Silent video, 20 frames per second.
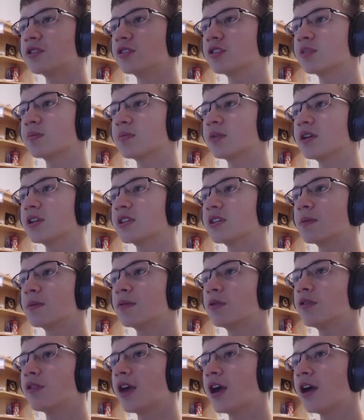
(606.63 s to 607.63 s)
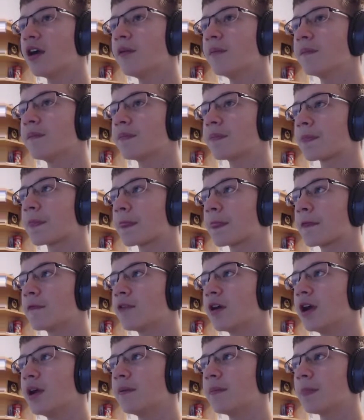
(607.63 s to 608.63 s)
So just place the blue there,
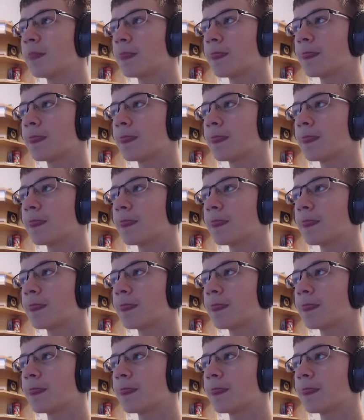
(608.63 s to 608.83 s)
right?